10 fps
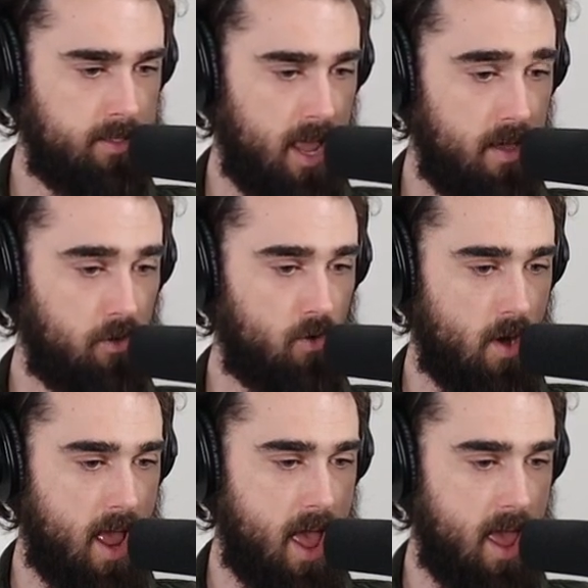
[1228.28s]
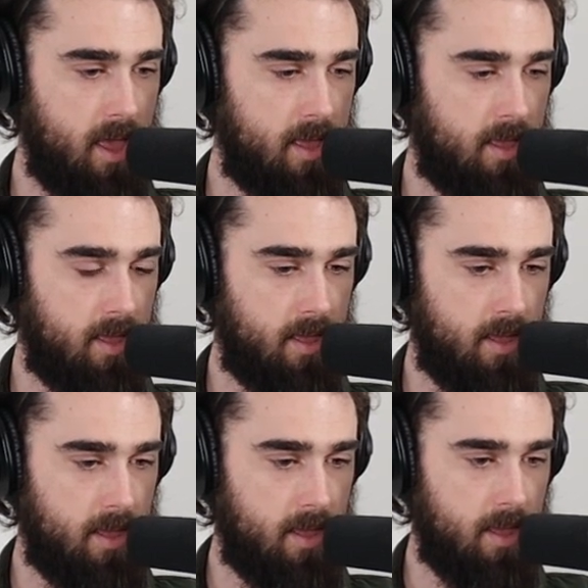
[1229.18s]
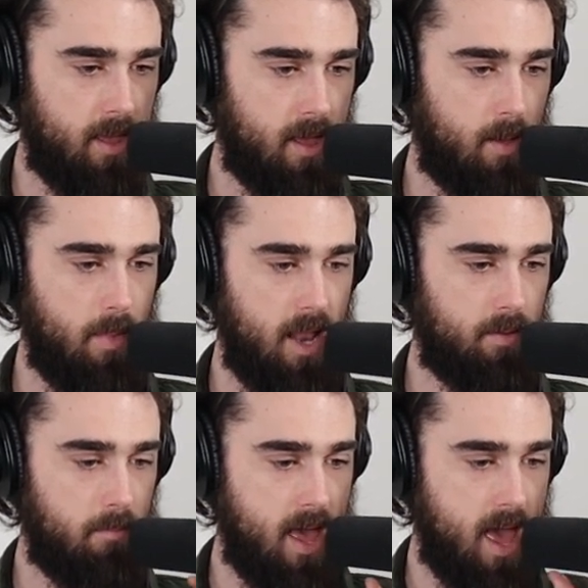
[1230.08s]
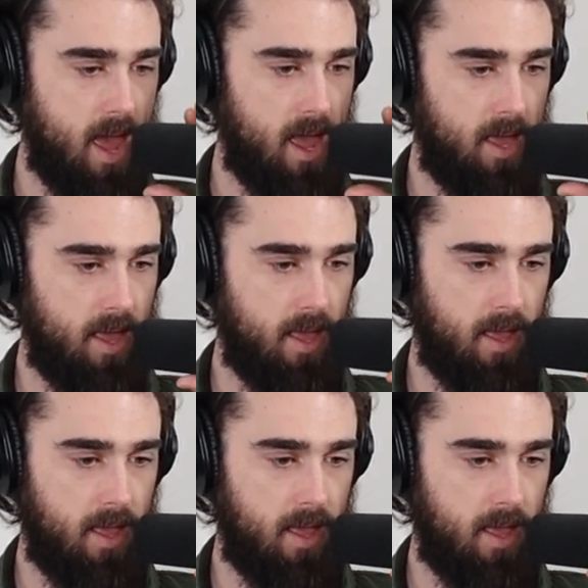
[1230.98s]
David Gray, Melda May,